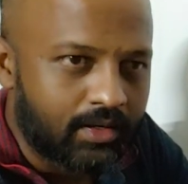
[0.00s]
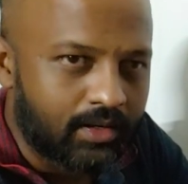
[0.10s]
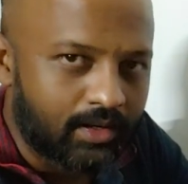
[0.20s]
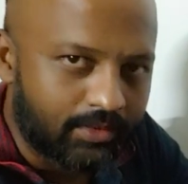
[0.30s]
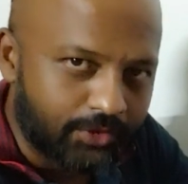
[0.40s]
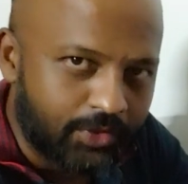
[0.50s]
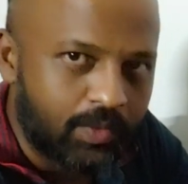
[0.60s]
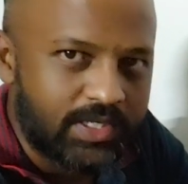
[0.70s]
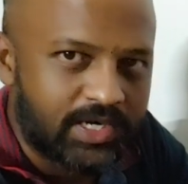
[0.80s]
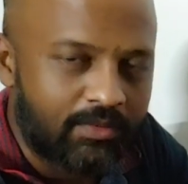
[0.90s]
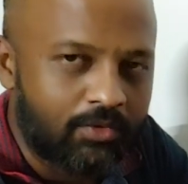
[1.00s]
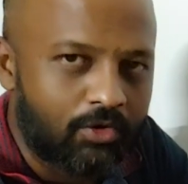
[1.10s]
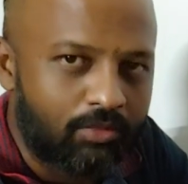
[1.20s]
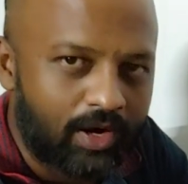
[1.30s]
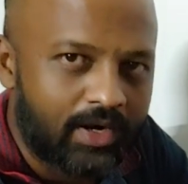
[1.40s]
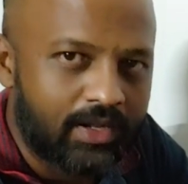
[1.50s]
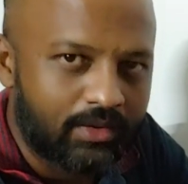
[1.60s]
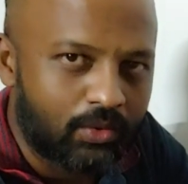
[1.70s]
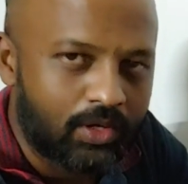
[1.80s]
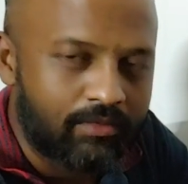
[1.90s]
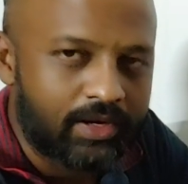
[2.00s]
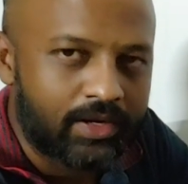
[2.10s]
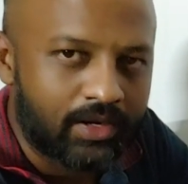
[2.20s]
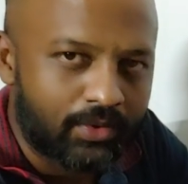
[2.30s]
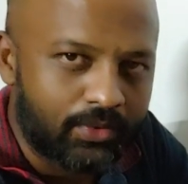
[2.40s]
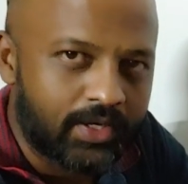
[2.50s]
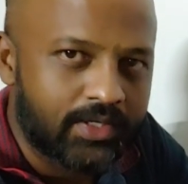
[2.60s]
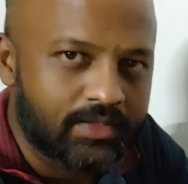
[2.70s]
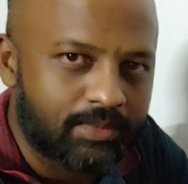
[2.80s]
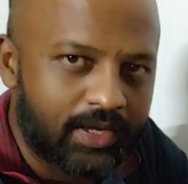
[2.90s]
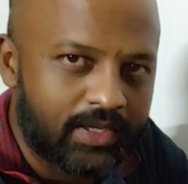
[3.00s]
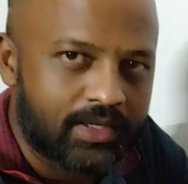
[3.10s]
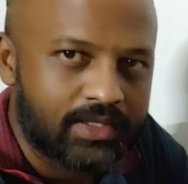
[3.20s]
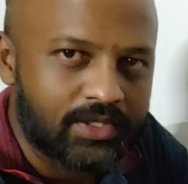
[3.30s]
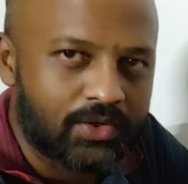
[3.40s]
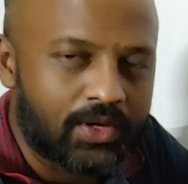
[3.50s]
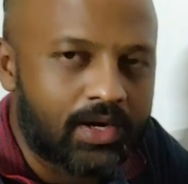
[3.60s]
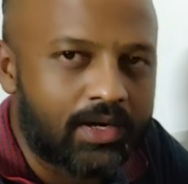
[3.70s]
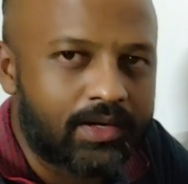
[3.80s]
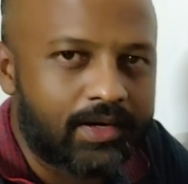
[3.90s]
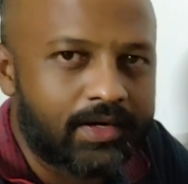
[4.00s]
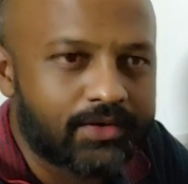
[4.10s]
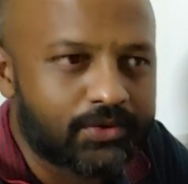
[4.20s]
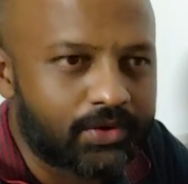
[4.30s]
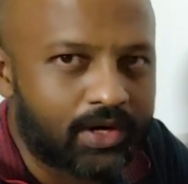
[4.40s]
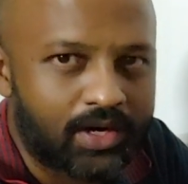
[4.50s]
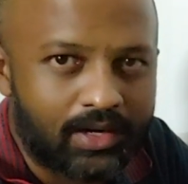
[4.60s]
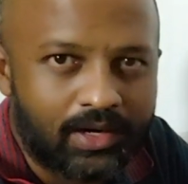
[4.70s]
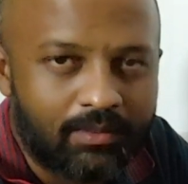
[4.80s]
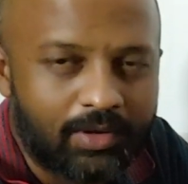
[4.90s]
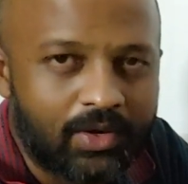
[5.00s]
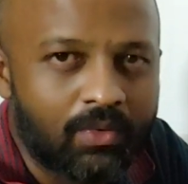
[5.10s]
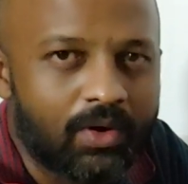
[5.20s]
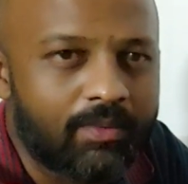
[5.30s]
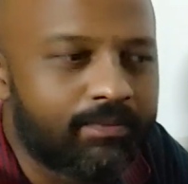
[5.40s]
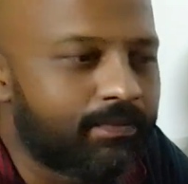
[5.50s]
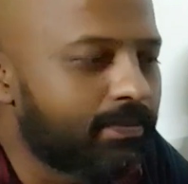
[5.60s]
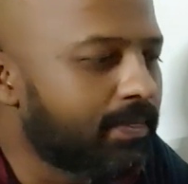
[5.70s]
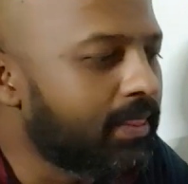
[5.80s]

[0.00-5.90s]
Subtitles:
So it will send more blood, and the only way you can do that is by increasing your heart rate. So your heart rate may go up.